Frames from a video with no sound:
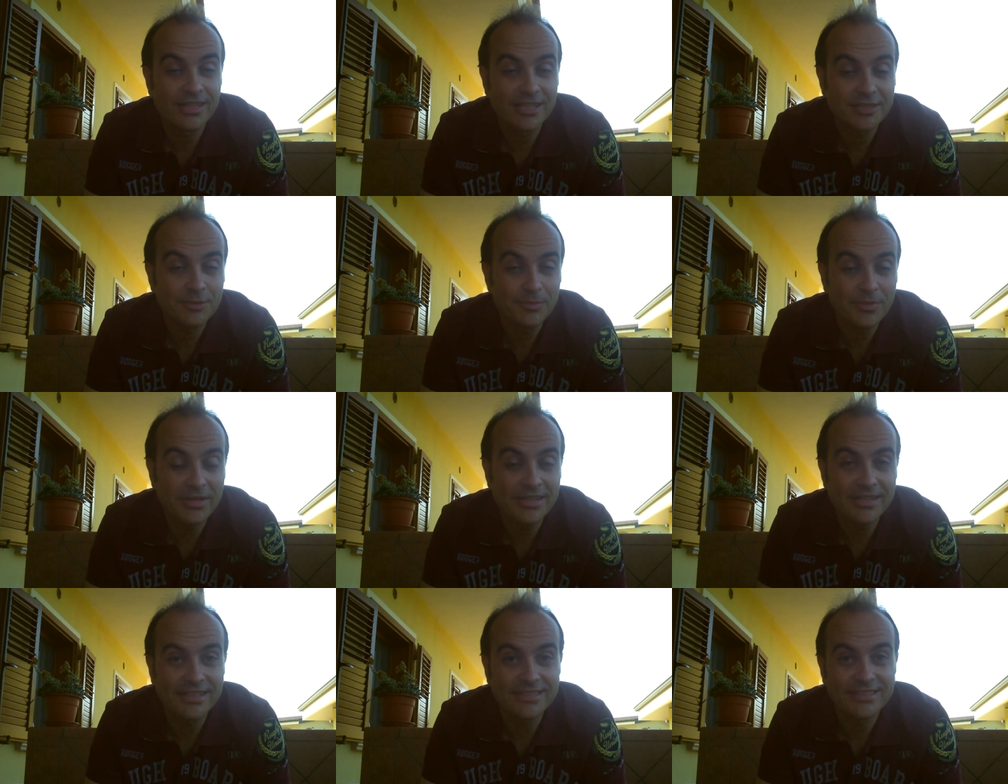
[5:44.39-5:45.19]

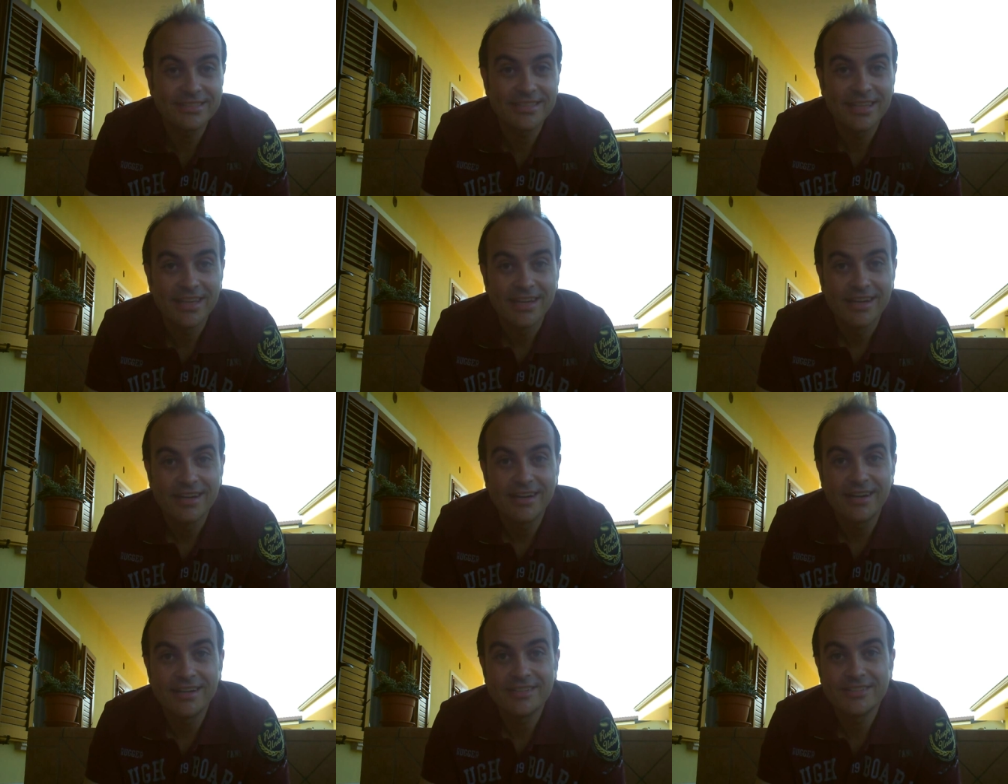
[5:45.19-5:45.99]
experience,
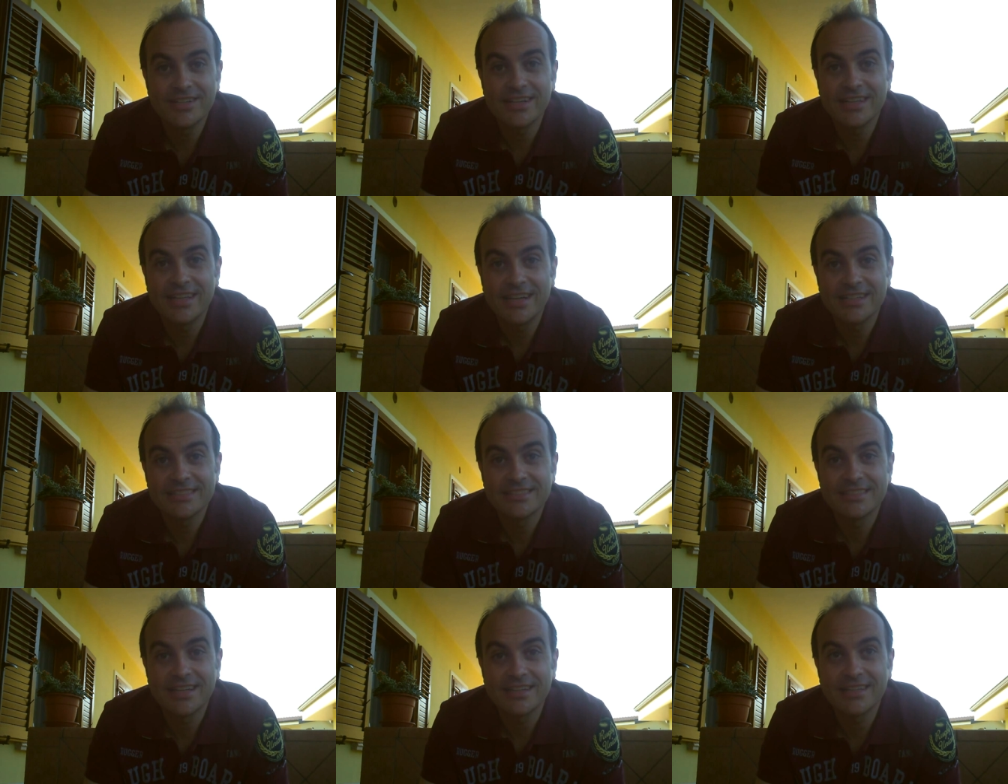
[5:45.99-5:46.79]
I
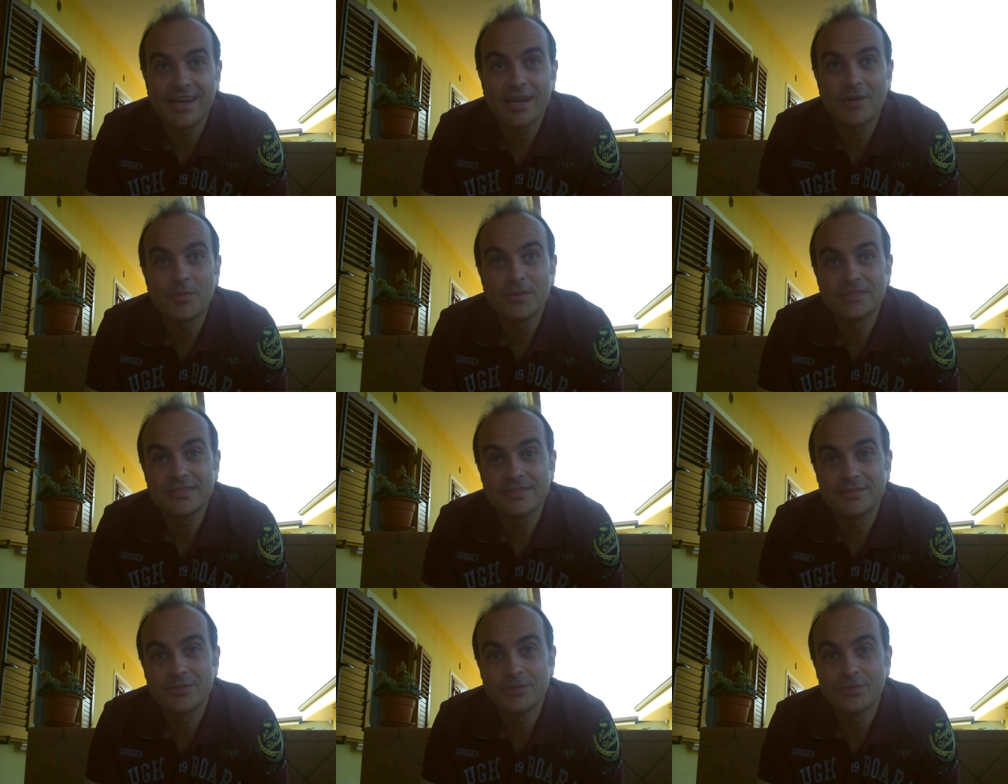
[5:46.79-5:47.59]
realized that I wanted